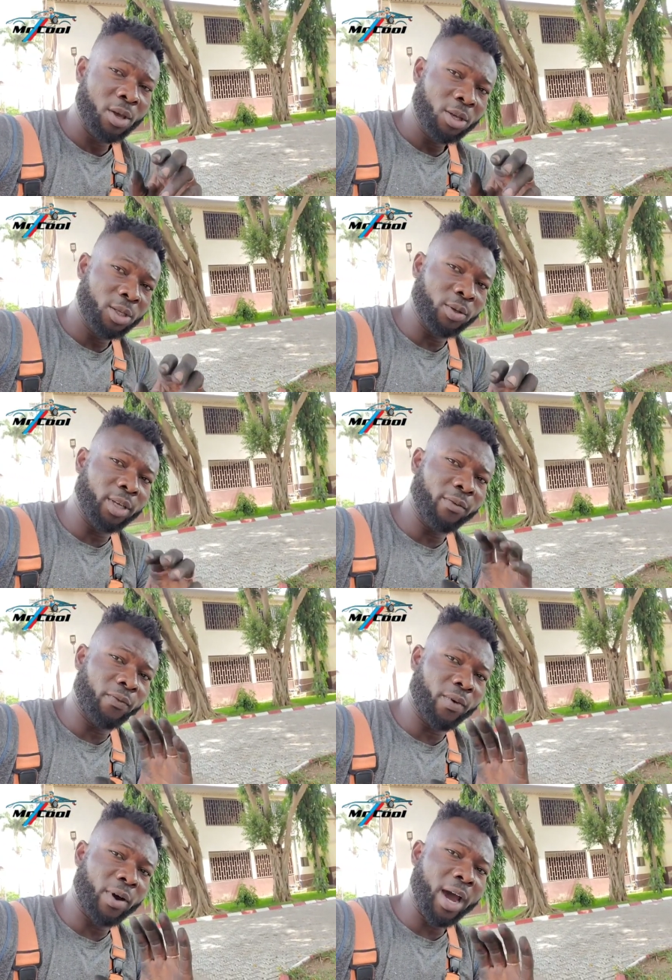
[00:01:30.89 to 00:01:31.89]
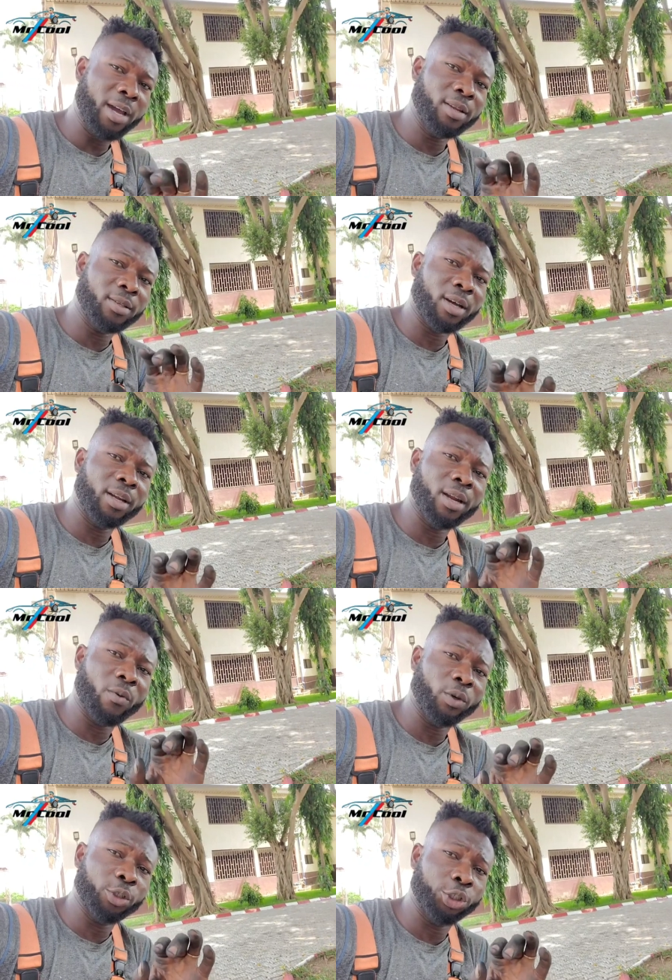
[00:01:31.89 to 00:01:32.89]
So if I decided I
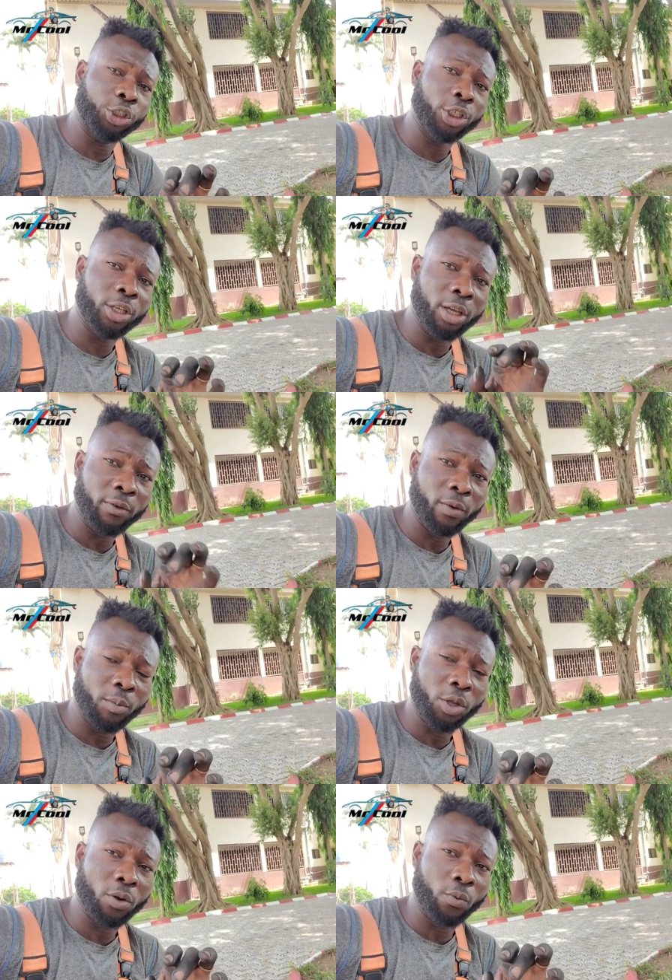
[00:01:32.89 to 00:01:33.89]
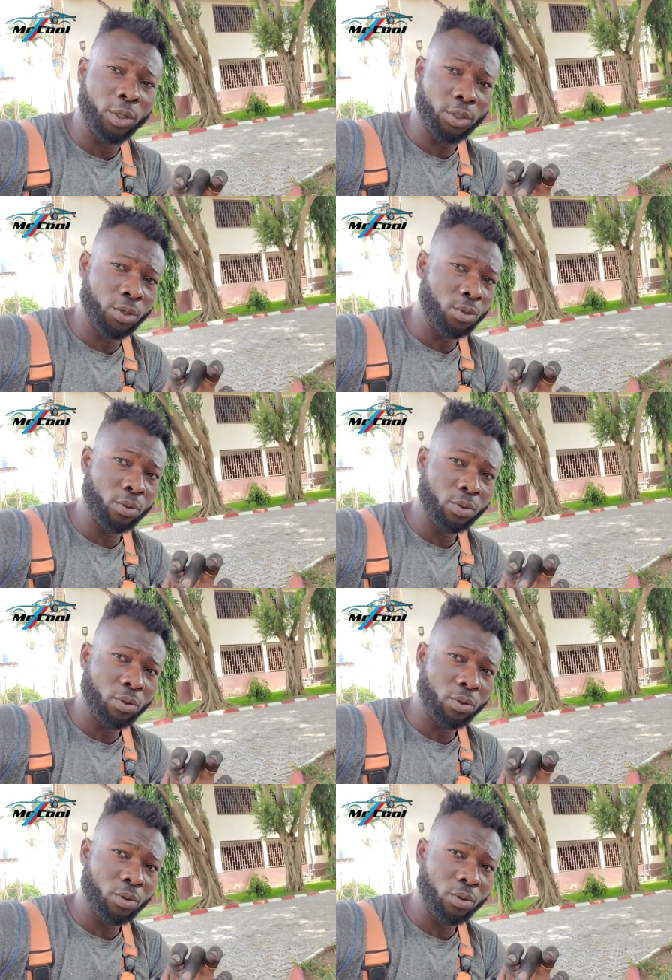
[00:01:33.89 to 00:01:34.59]
want to share the information with you,